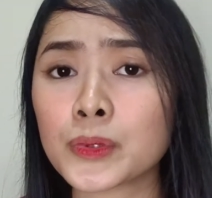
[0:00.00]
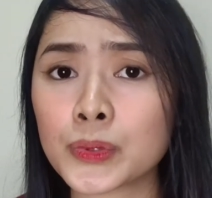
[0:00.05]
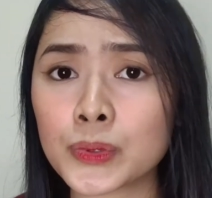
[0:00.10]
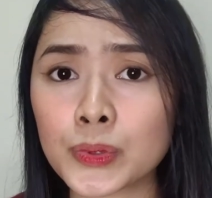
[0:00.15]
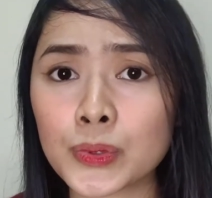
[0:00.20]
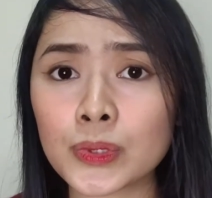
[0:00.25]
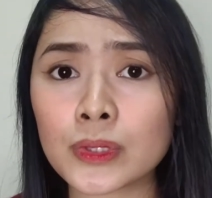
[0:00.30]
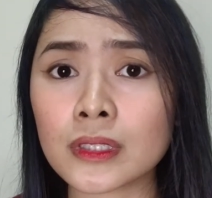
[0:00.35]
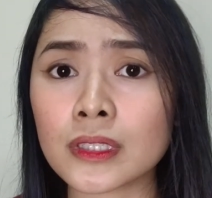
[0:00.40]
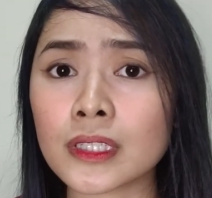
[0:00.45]

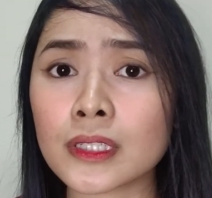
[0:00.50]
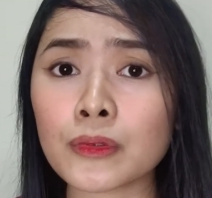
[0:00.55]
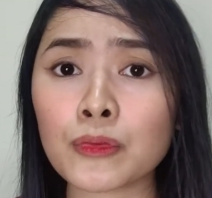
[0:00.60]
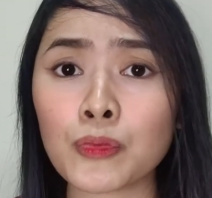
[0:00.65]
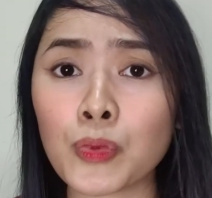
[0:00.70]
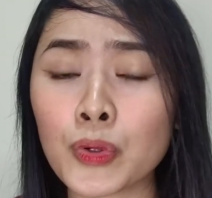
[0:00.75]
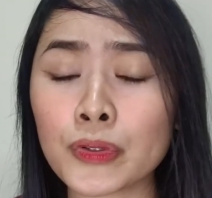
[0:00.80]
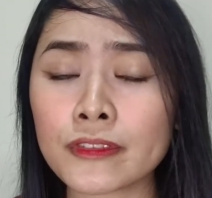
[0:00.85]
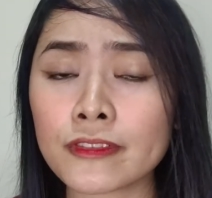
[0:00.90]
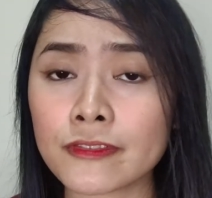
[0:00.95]
cooler
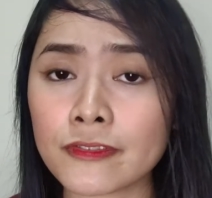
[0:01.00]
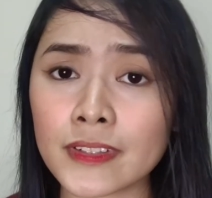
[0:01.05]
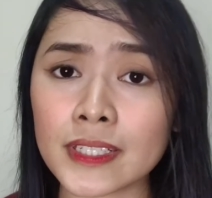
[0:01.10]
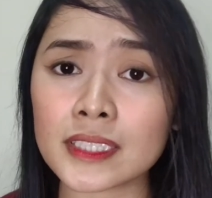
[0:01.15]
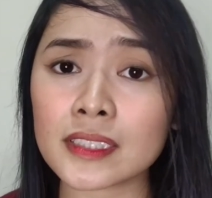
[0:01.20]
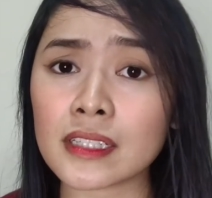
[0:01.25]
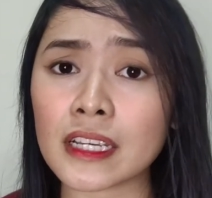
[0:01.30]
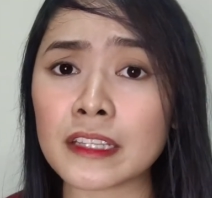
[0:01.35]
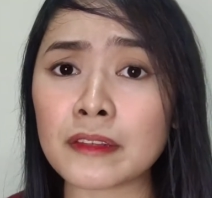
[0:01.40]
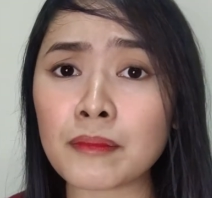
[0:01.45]
won't
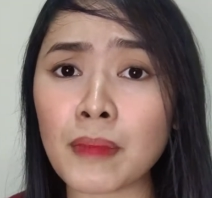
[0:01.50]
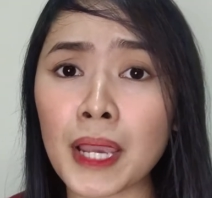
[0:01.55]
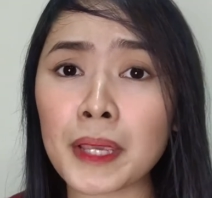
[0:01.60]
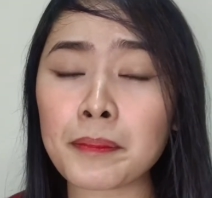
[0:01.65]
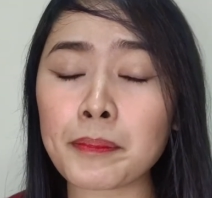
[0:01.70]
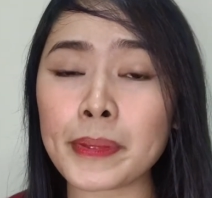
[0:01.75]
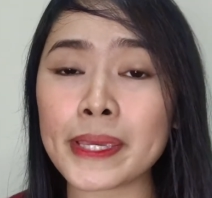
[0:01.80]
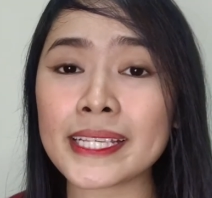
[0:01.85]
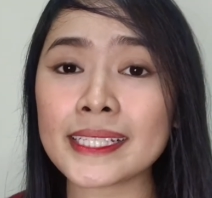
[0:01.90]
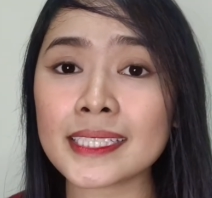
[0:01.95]
fit in my
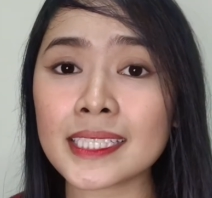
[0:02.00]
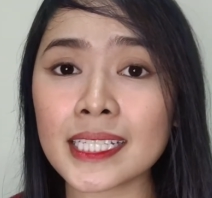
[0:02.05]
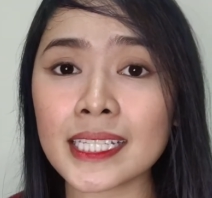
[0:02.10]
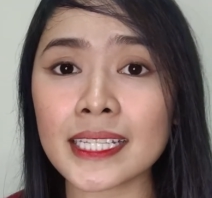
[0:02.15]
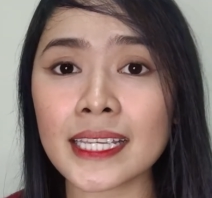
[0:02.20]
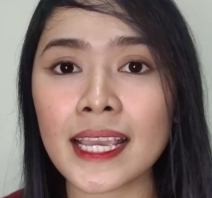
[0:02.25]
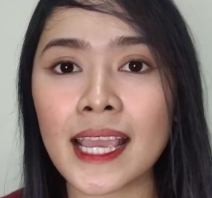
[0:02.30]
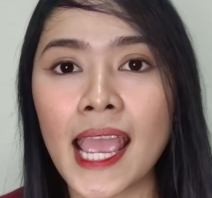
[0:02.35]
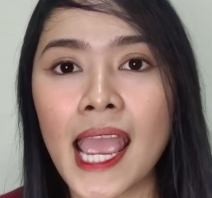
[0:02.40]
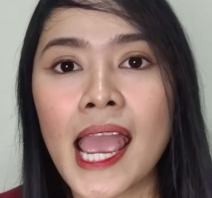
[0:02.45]

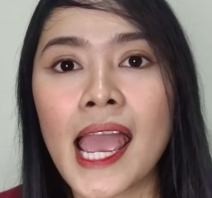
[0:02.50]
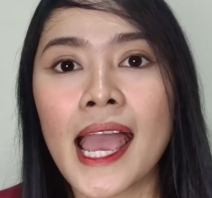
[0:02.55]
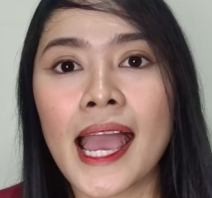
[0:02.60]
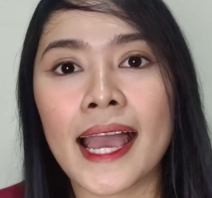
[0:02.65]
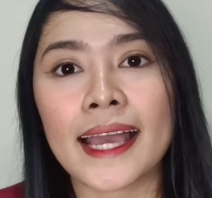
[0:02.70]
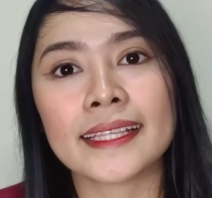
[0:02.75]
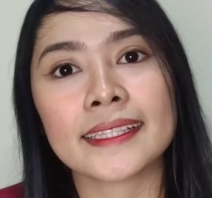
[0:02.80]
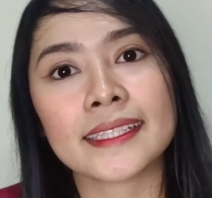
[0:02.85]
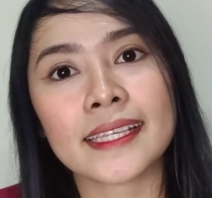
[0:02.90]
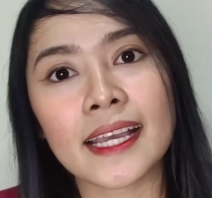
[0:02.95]
PC.
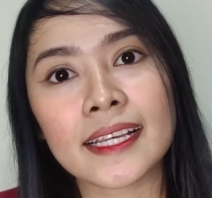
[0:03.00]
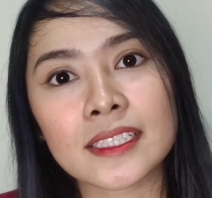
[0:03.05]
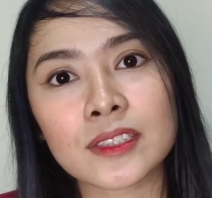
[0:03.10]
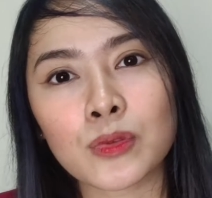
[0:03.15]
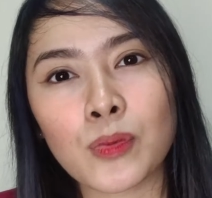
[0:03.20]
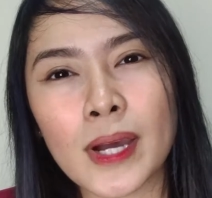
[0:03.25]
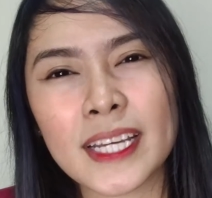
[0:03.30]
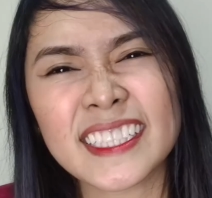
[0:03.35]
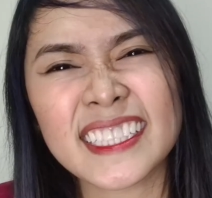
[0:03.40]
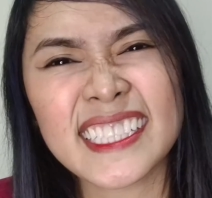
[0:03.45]
And guess
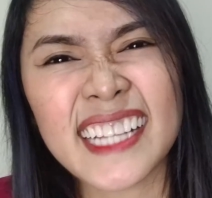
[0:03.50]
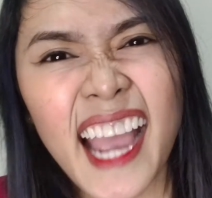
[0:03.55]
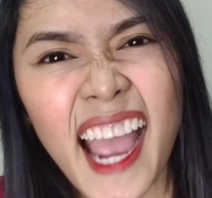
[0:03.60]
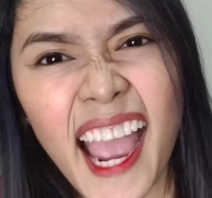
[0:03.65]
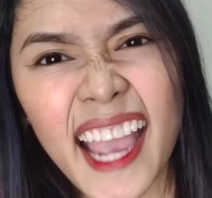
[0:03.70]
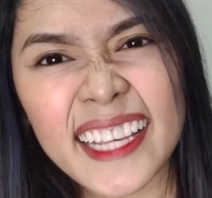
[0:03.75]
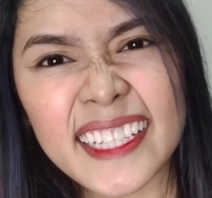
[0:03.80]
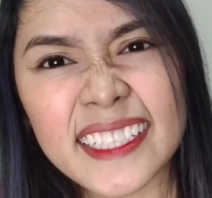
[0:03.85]
what, guys?